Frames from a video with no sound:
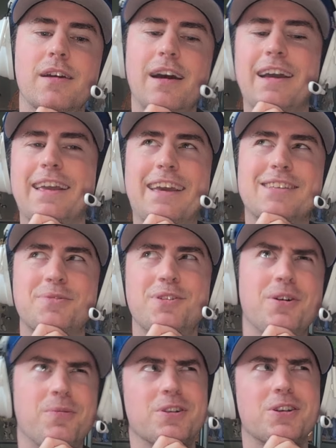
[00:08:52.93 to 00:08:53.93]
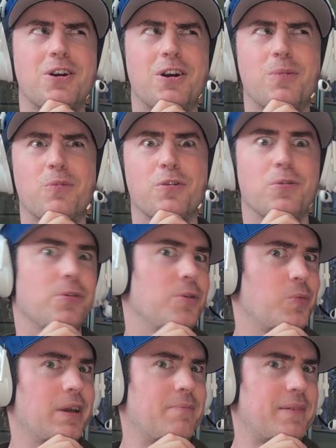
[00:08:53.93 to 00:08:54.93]
I guess we know which arm would hold the
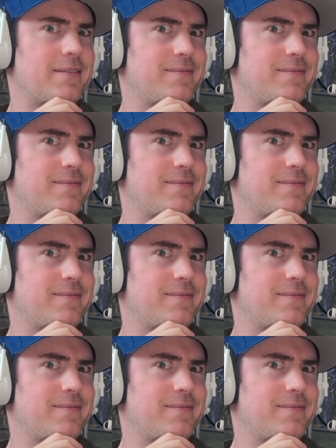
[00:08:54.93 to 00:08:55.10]
whip.